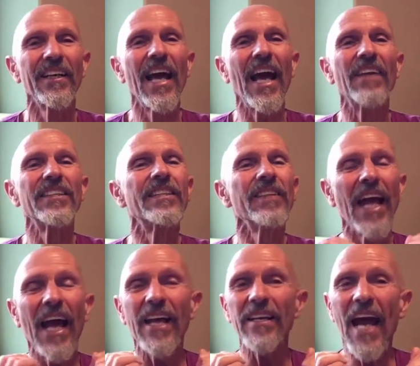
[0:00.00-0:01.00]

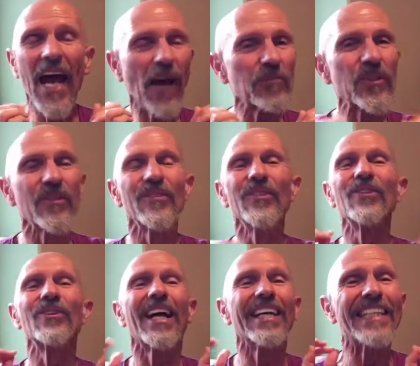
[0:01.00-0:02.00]
and
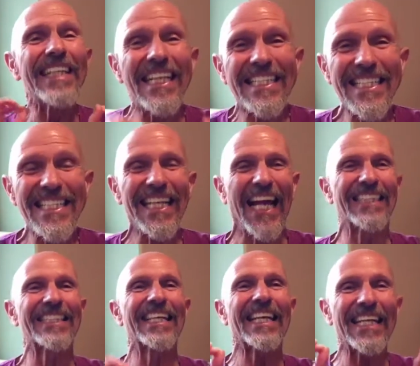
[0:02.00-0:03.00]
absolute a
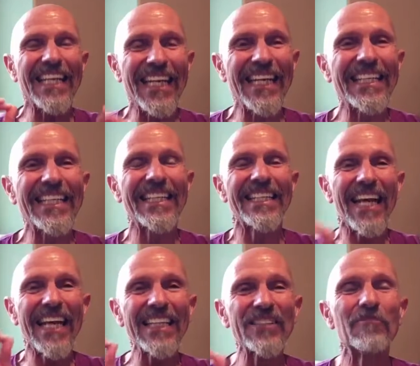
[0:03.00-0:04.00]
necessity in
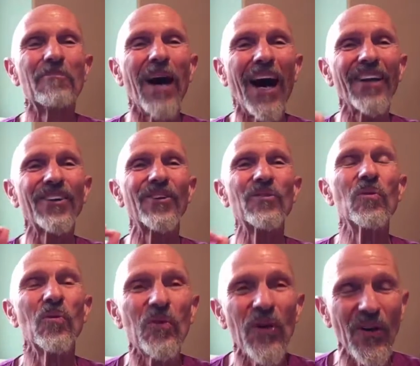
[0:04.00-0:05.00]
today's modern
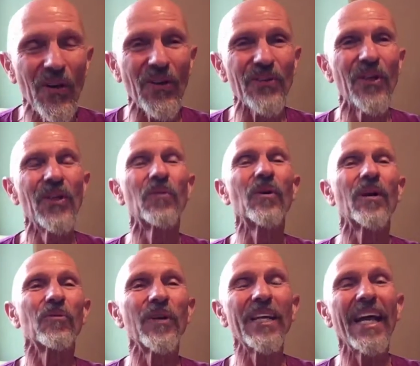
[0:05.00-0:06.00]
world, where
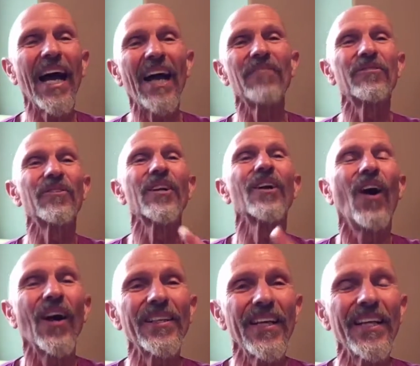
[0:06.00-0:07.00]
we have
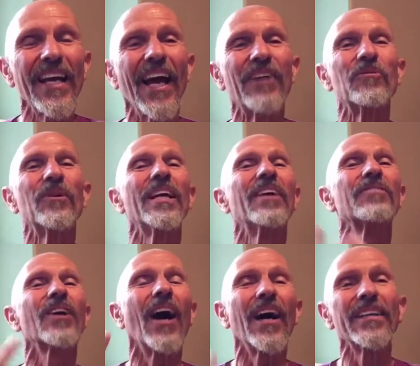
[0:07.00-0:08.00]
forgotten and we have
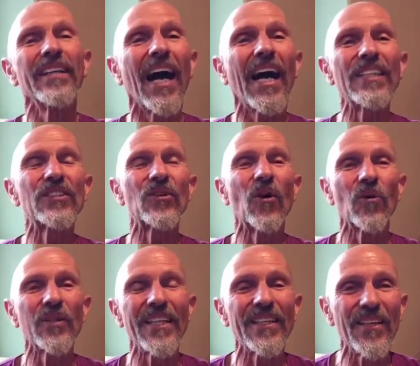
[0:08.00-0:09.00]
gotten ice
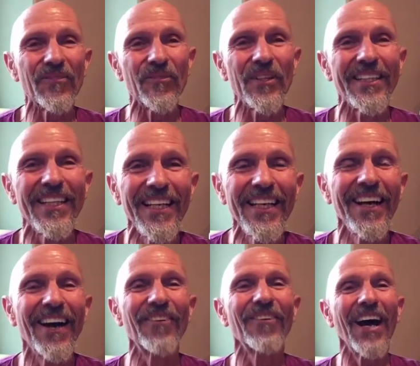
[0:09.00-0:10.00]
cold indifferent
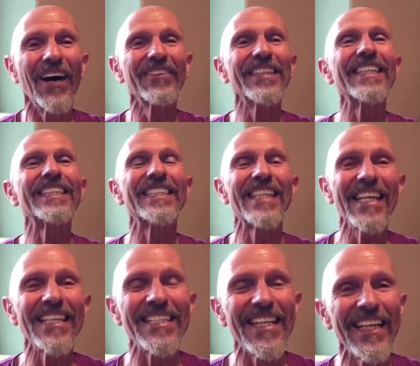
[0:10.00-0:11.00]
around these
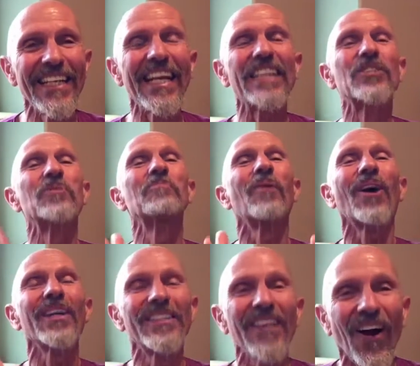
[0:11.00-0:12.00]
things that
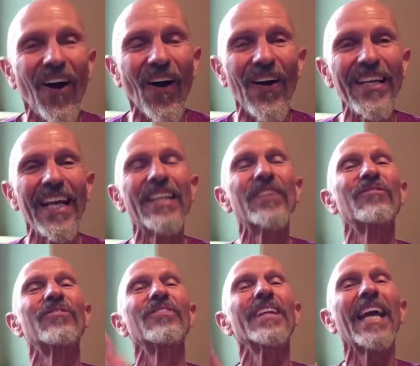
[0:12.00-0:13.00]
spark the heart and
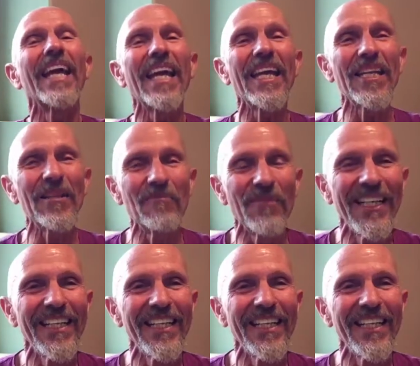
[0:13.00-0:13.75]
inflame